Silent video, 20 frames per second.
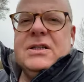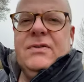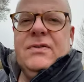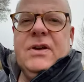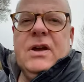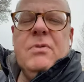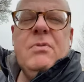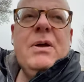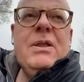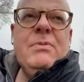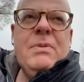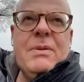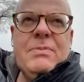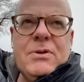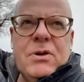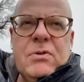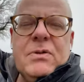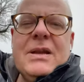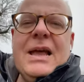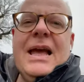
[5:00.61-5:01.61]
If you go
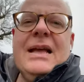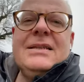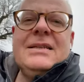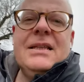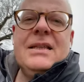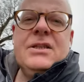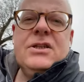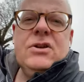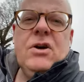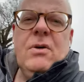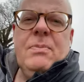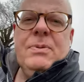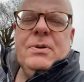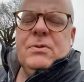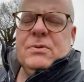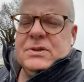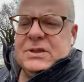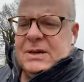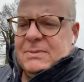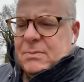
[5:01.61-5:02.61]
weatherweb.net, at the top
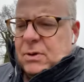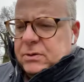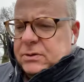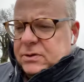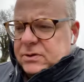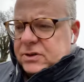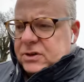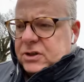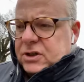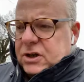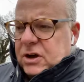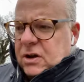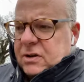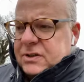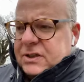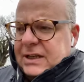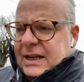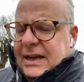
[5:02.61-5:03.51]
you'll see models and charts.